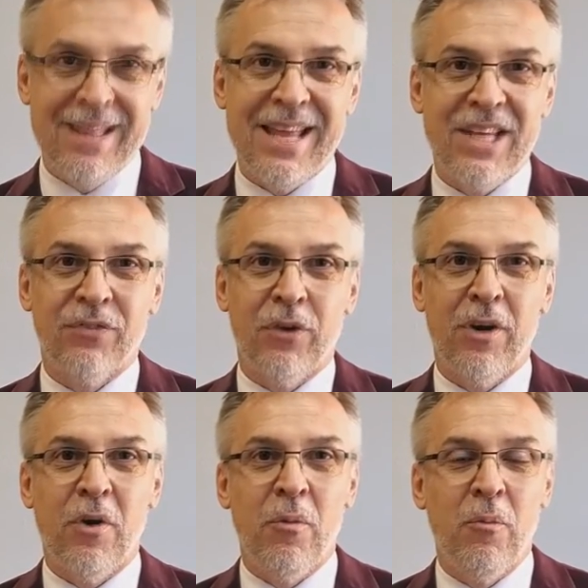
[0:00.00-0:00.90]
Thanks
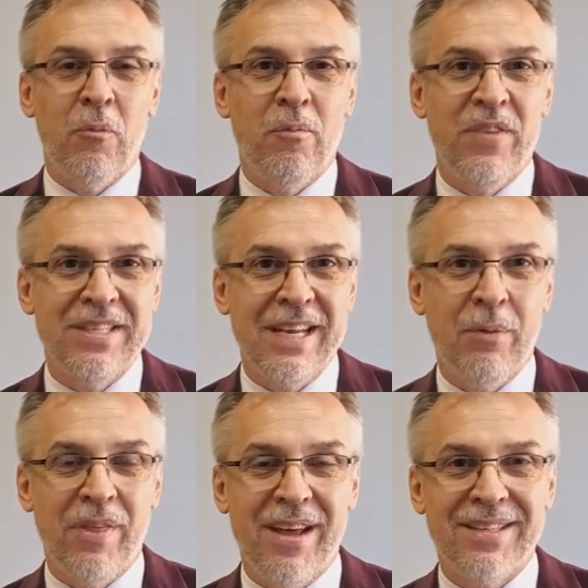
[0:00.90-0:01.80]
for visiting
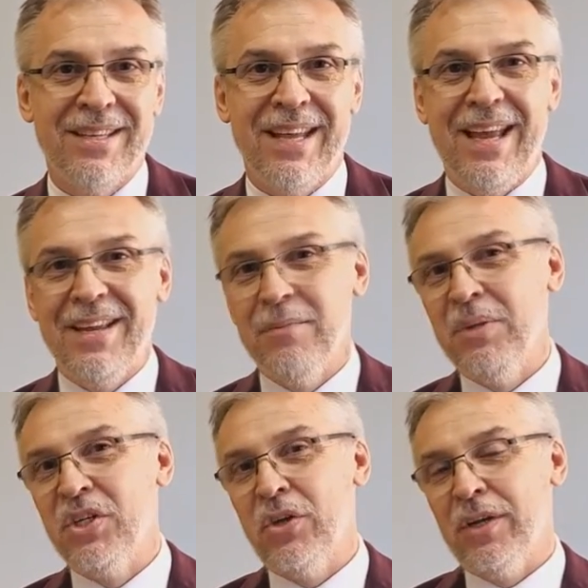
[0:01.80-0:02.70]
with us today.
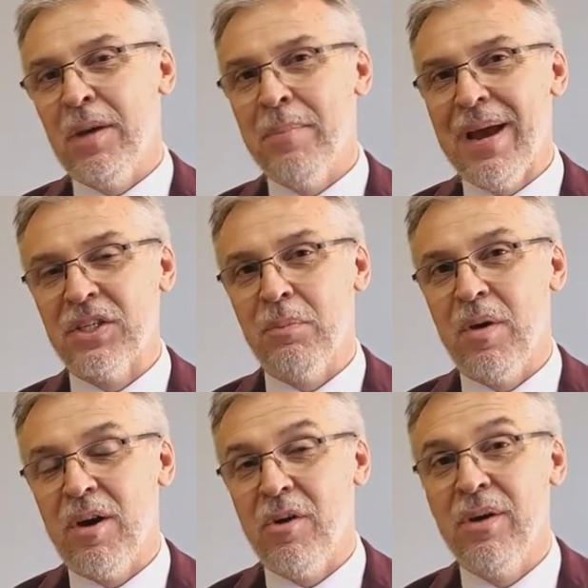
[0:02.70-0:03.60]
Be sure to come back
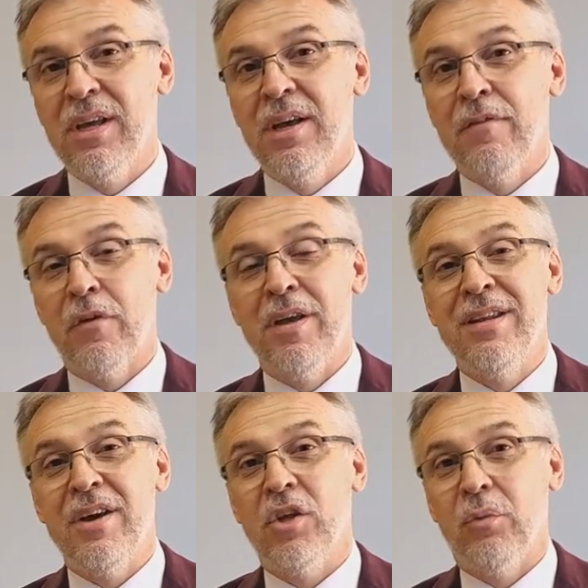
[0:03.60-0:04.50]
tomorrow for
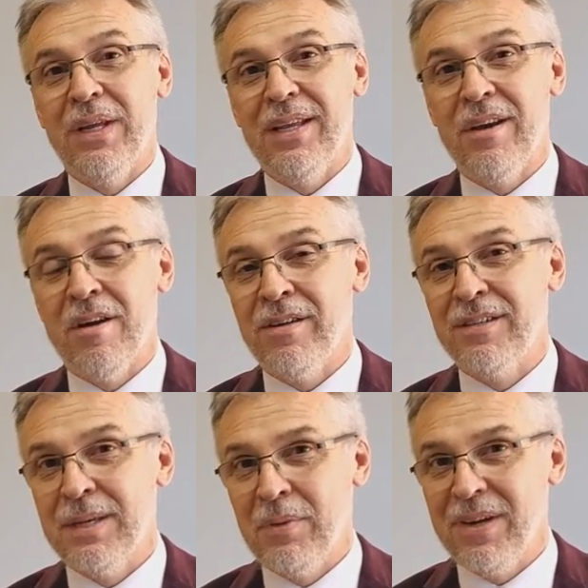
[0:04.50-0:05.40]
another reading on
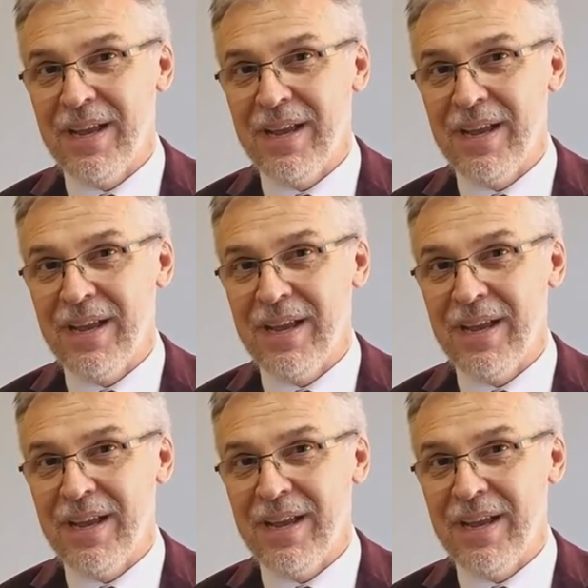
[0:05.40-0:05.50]
December